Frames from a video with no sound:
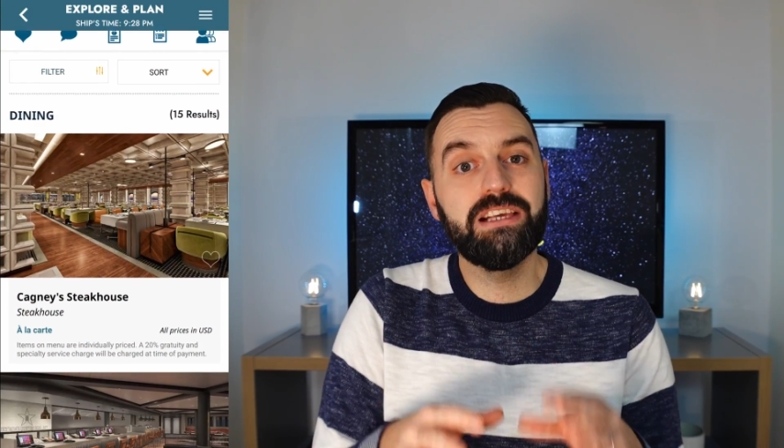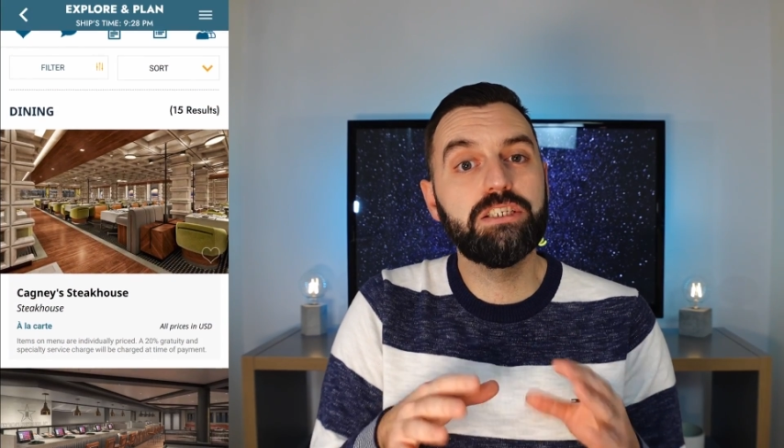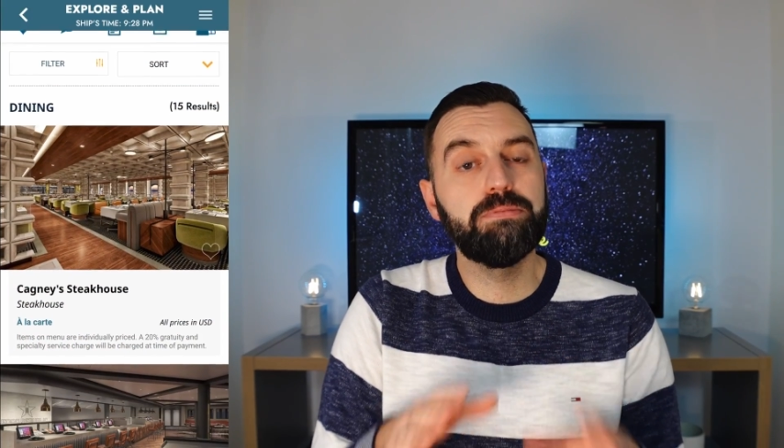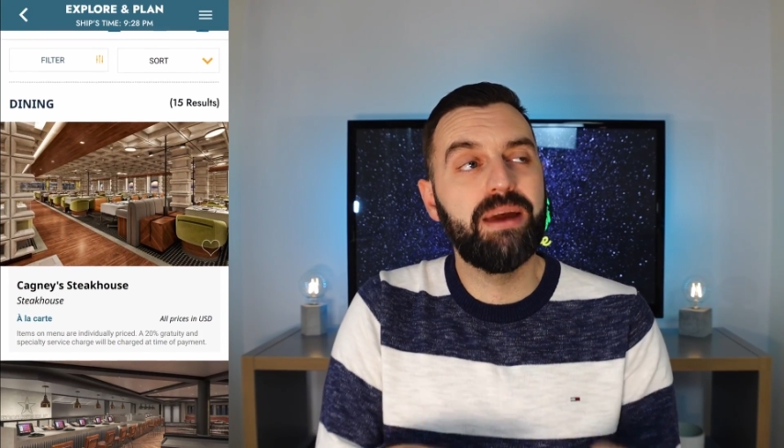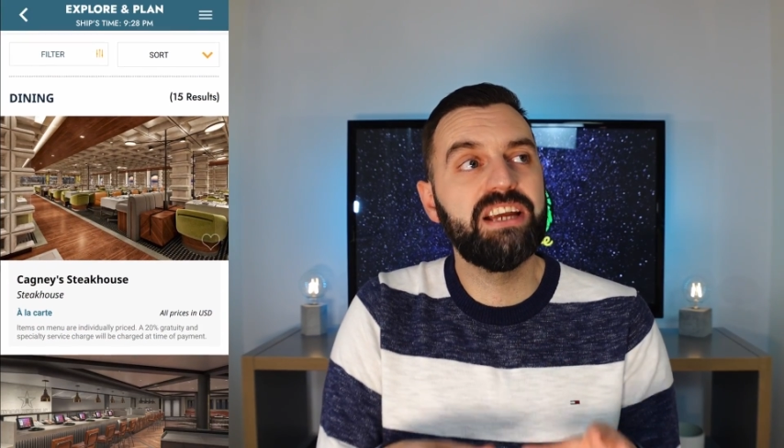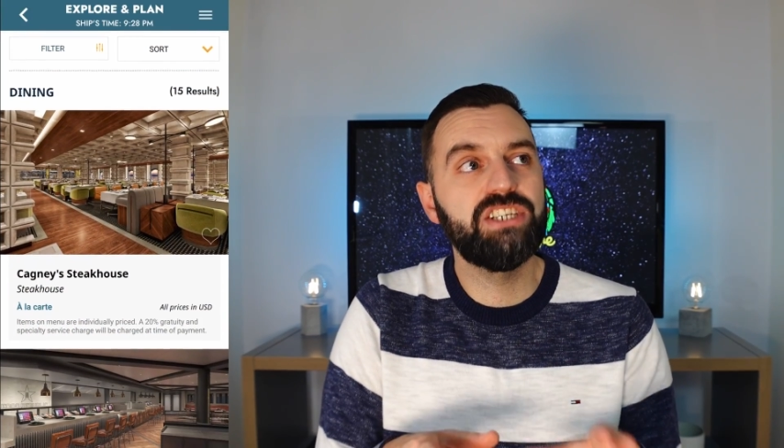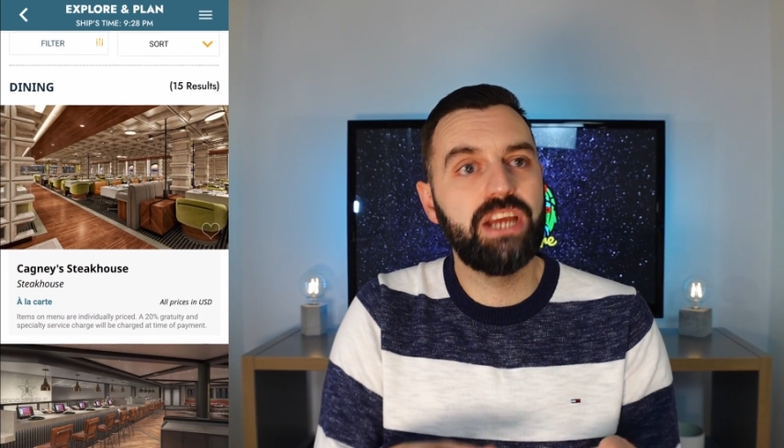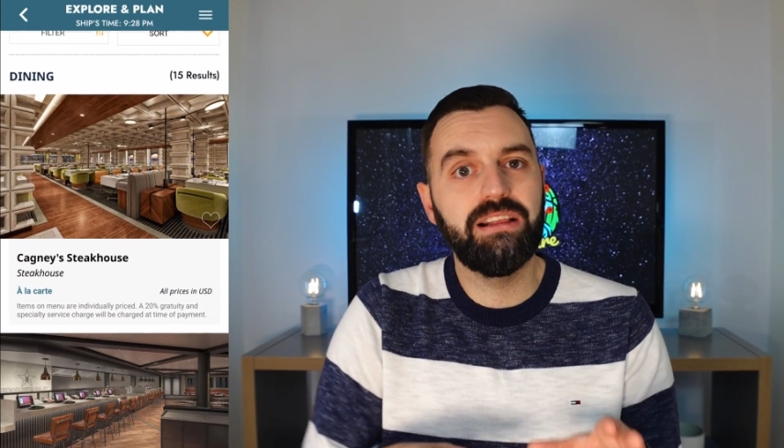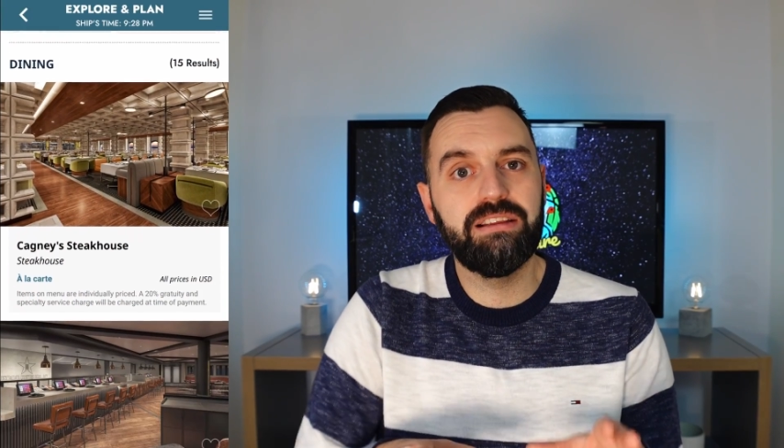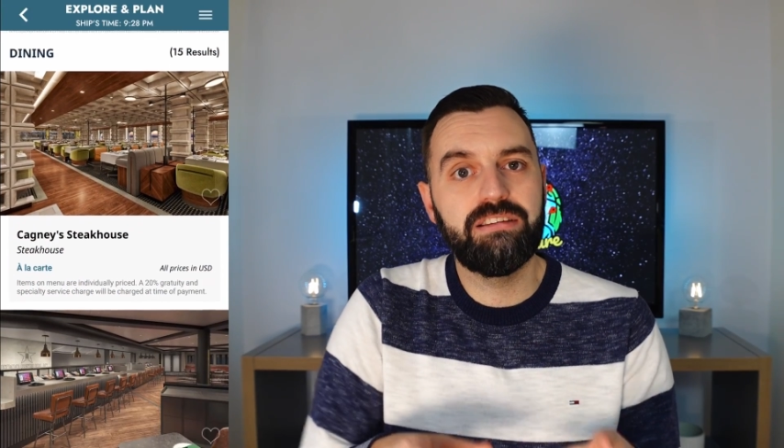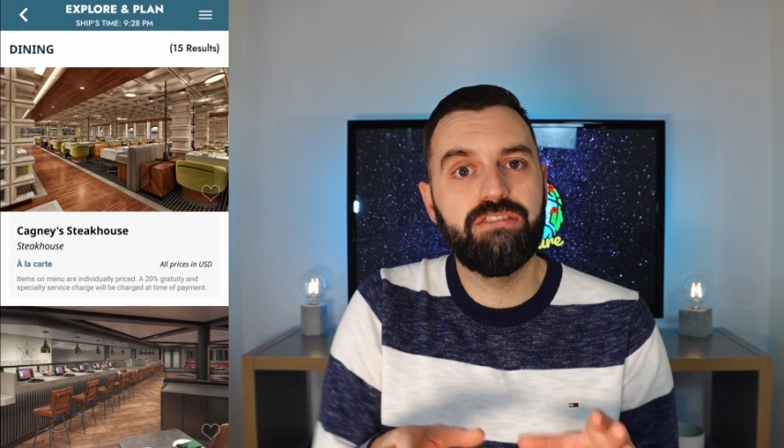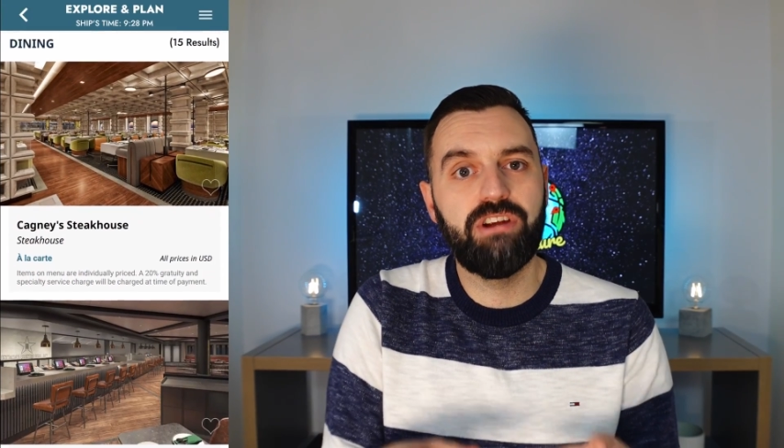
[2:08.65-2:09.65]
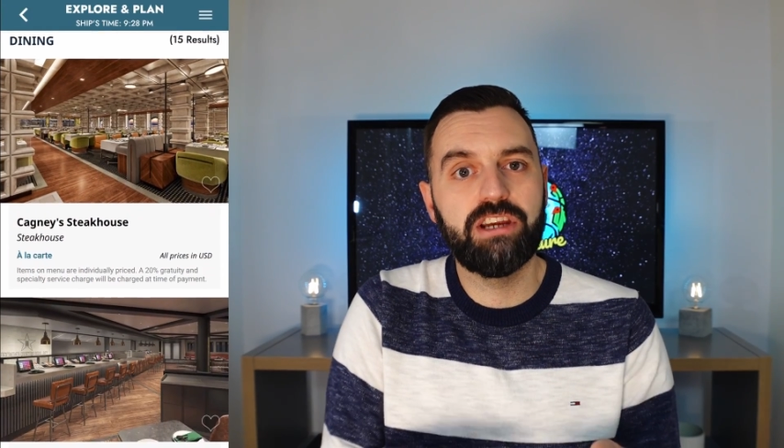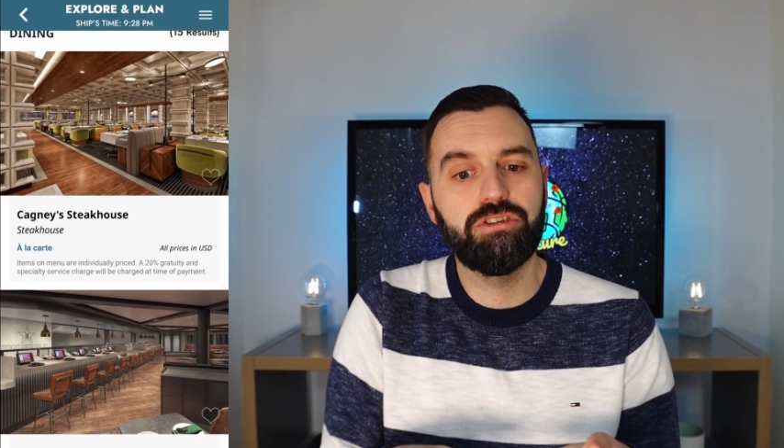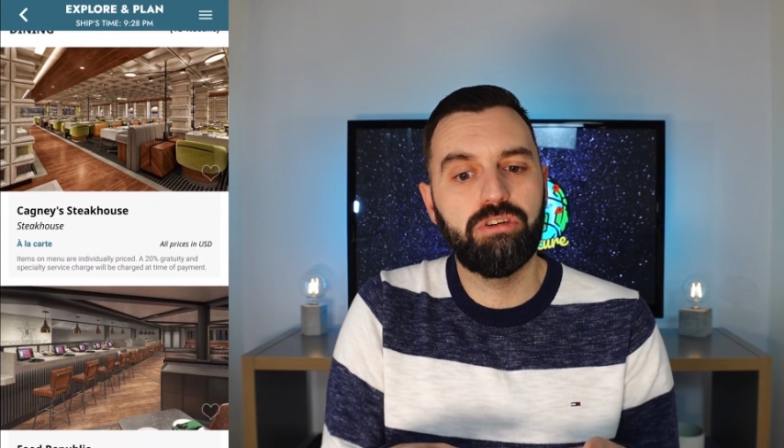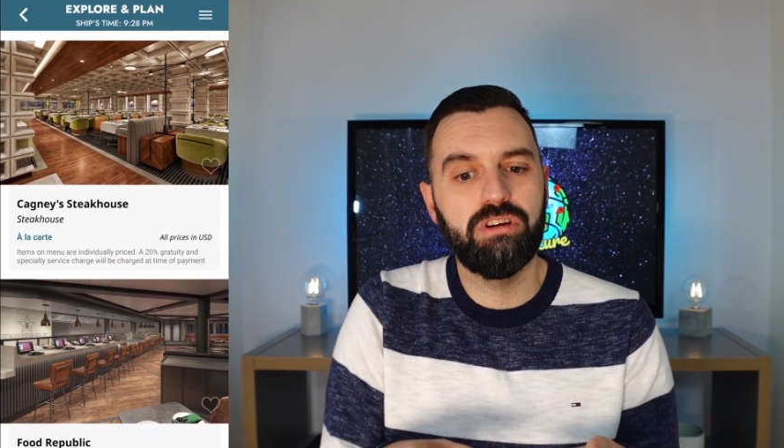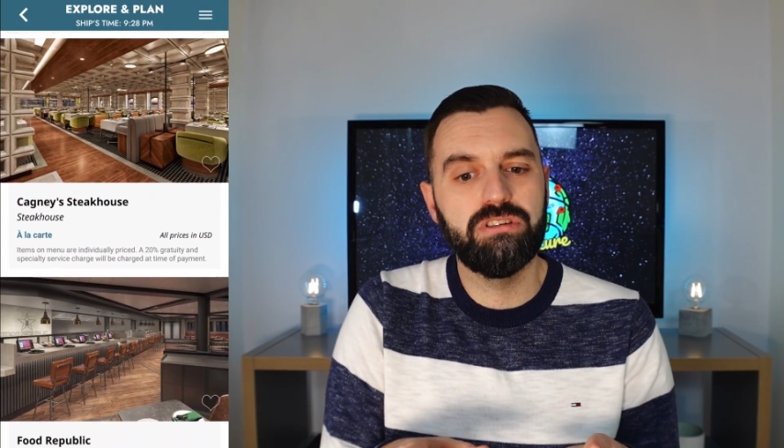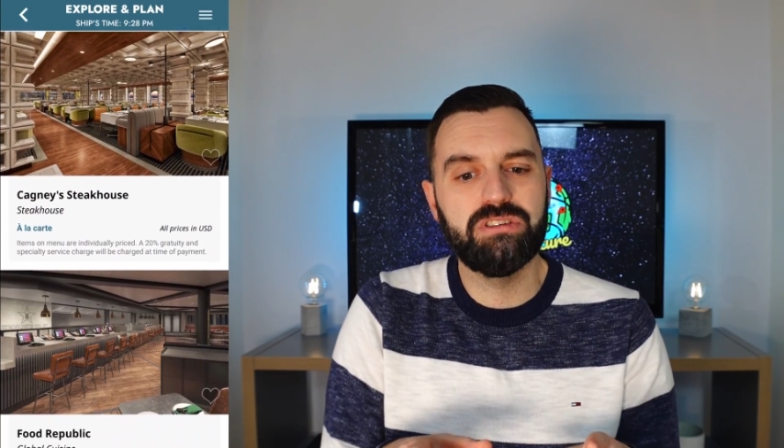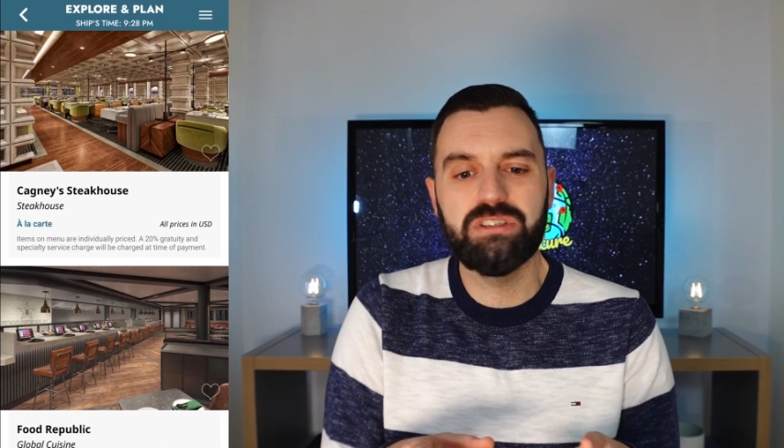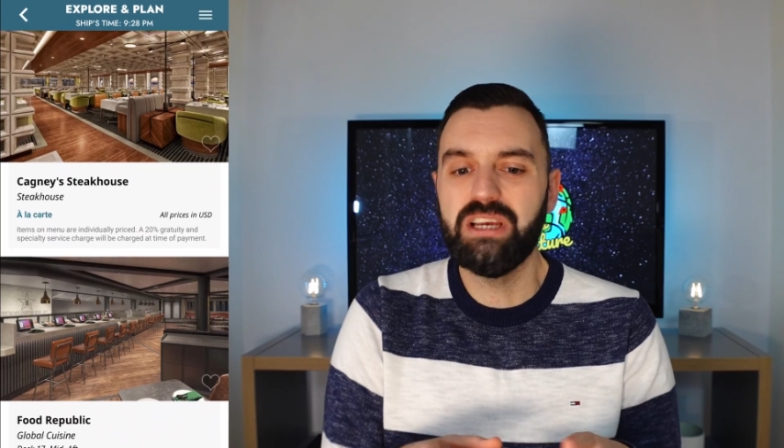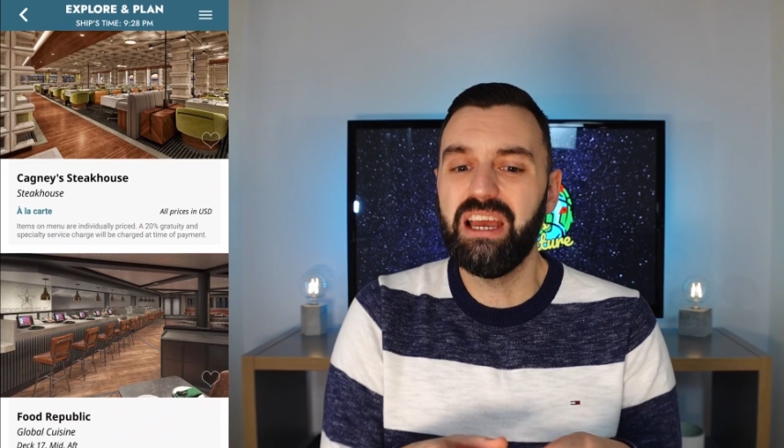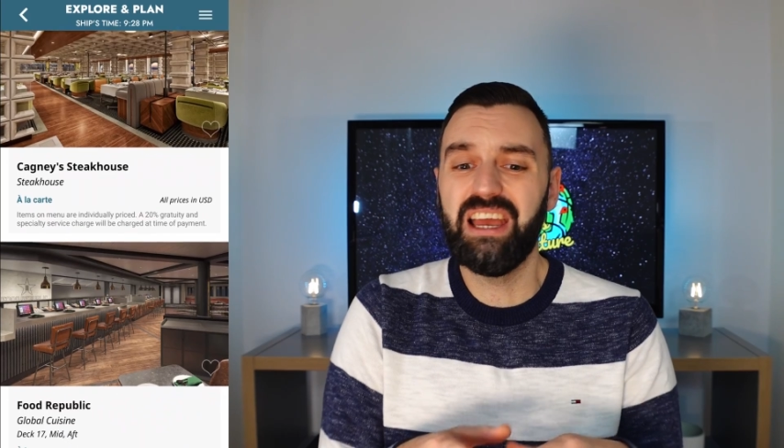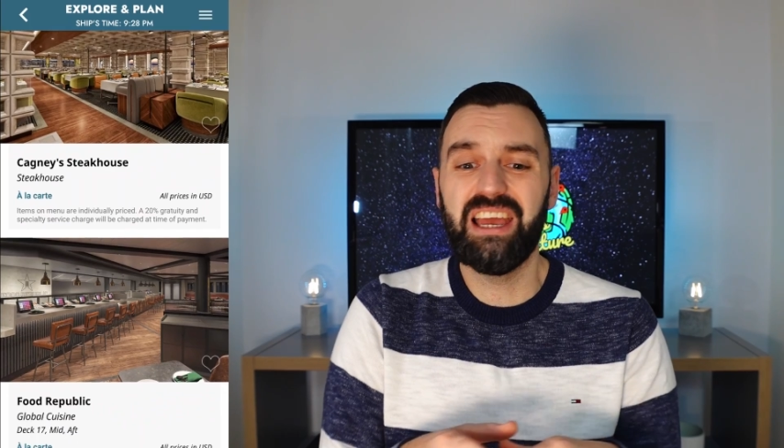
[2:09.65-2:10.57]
specialty restaurants,